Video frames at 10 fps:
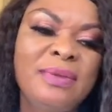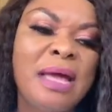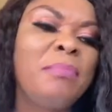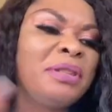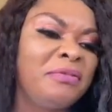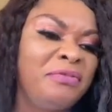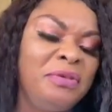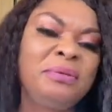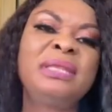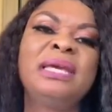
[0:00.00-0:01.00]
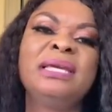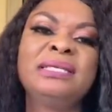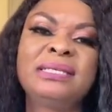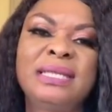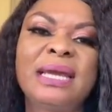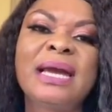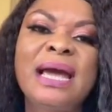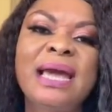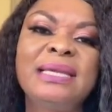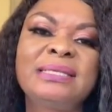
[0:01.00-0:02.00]
I bought a few things the
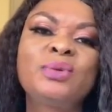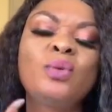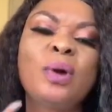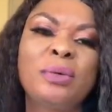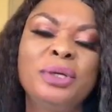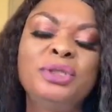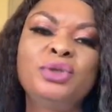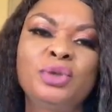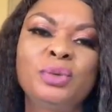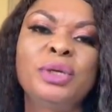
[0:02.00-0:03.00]
guys who are going to do